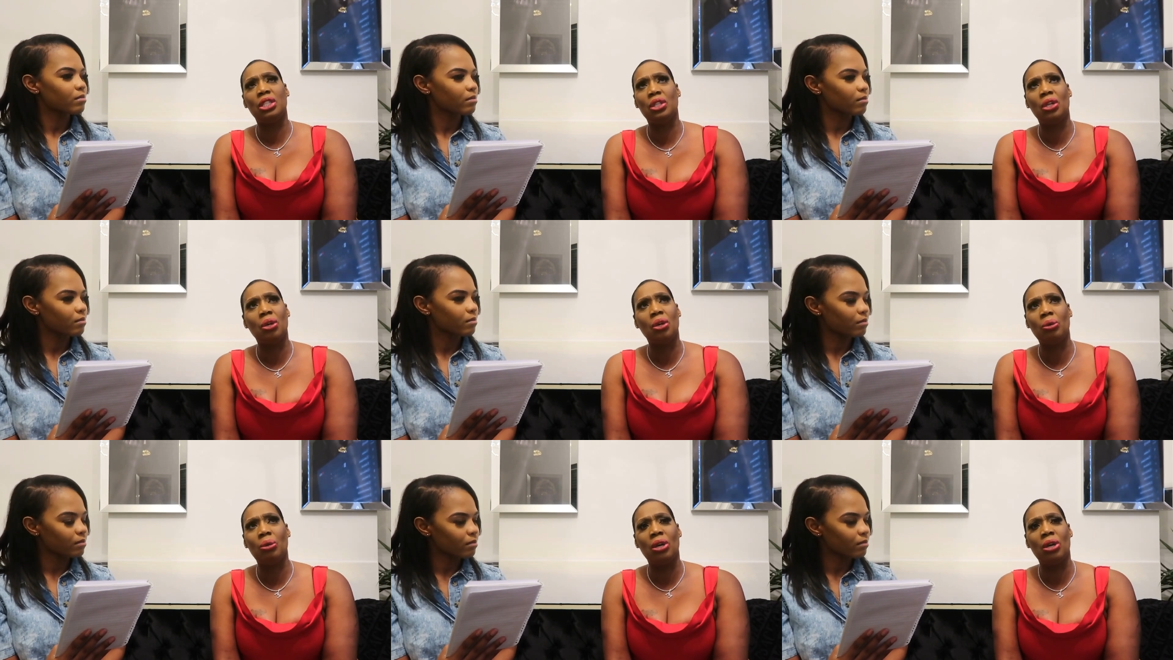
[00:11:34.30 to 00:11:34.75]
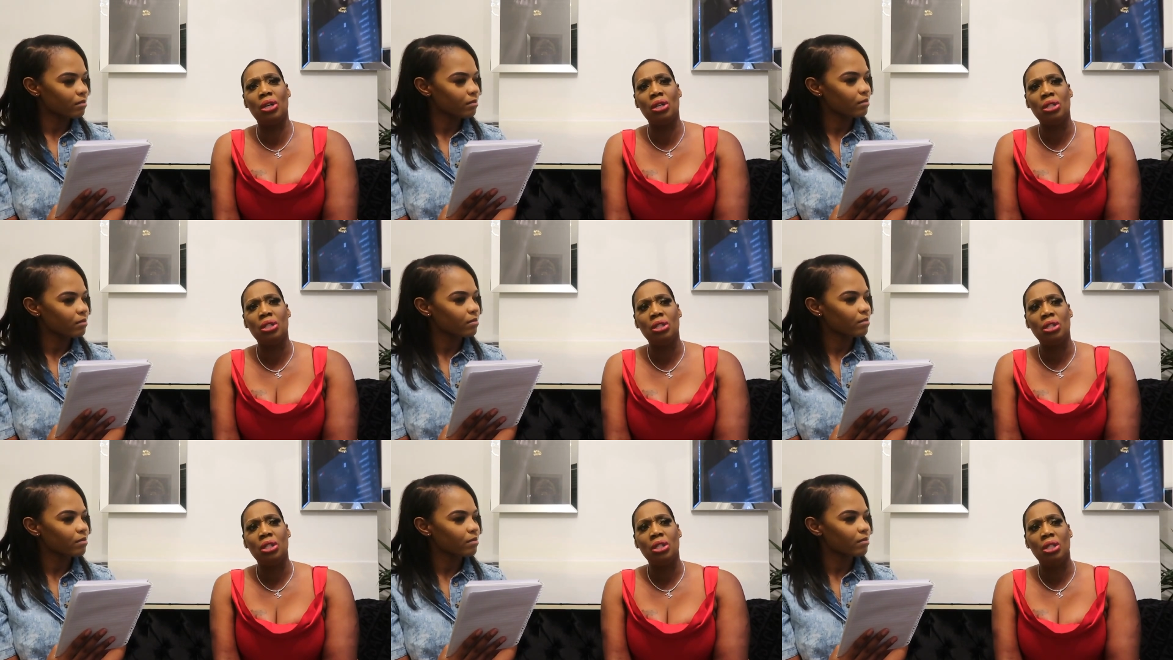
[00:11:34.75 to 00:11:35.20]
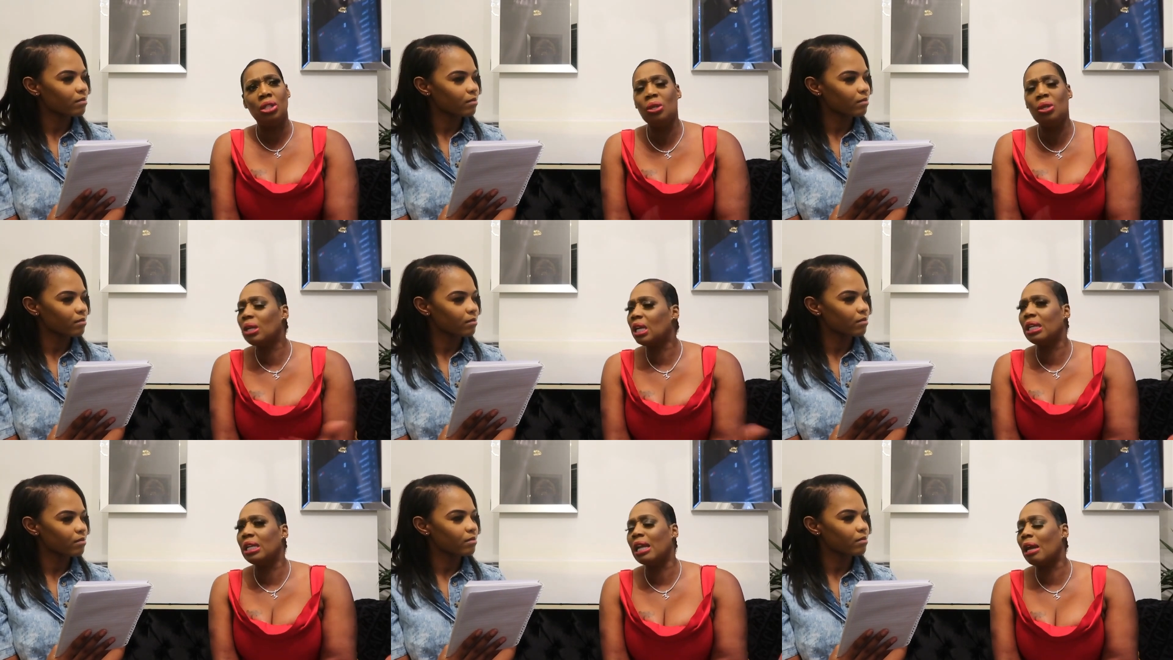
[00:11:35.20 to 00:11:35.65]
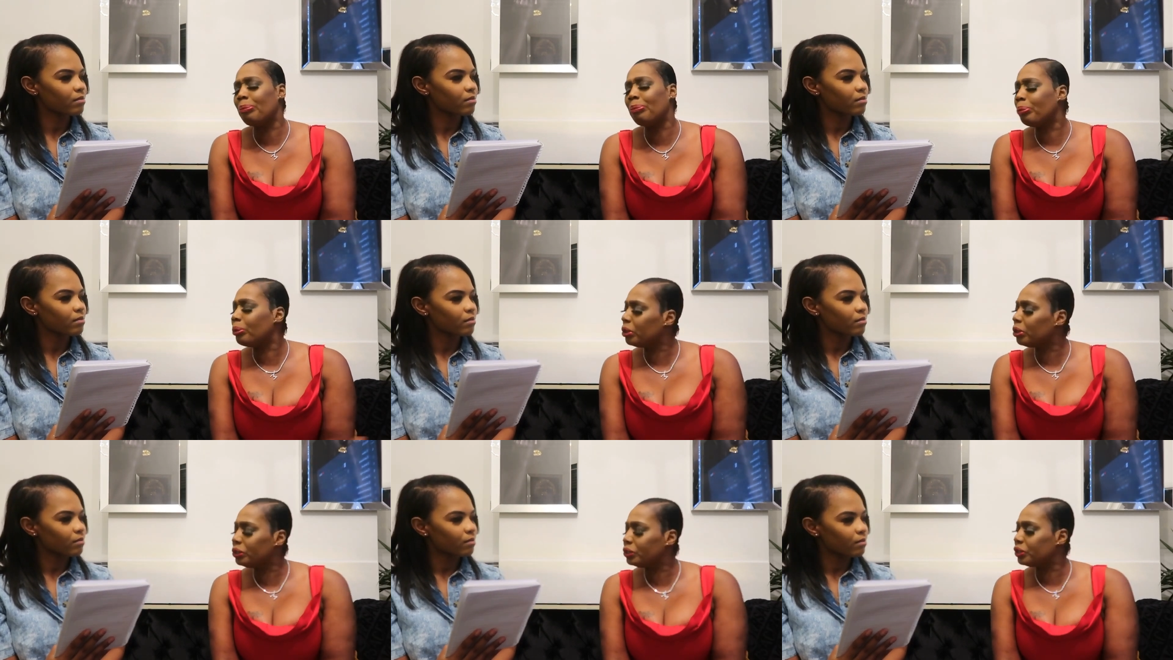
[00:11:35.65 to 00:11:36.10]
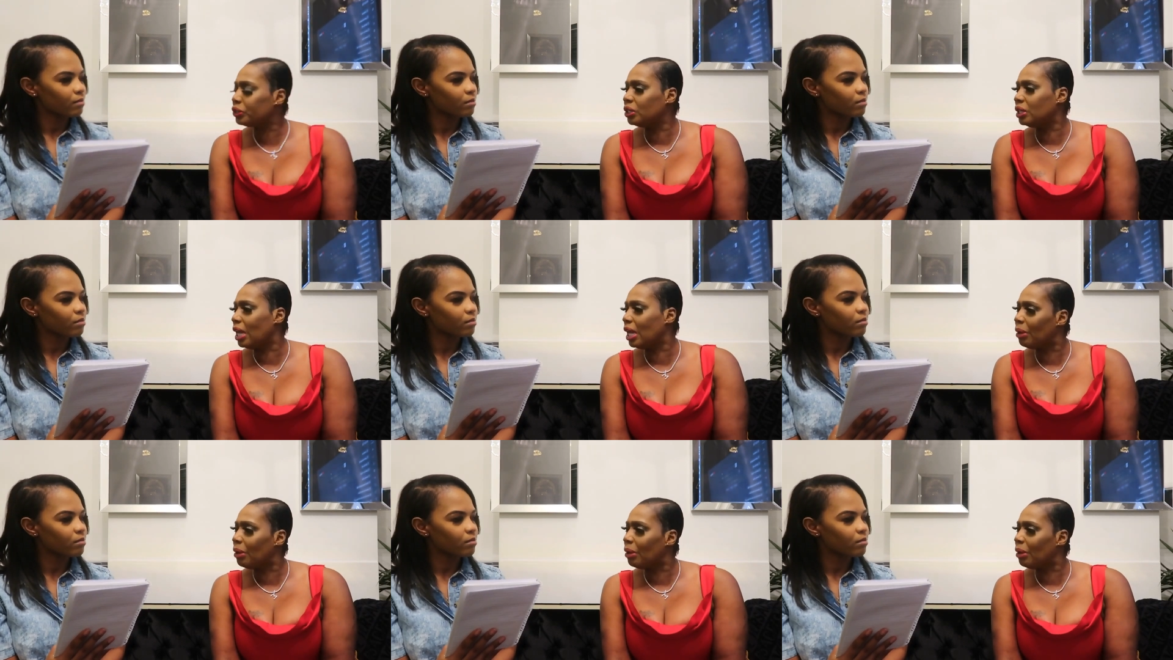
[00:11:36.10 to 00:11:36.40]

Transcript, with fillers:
Speaker 1: you know what? Look at that person.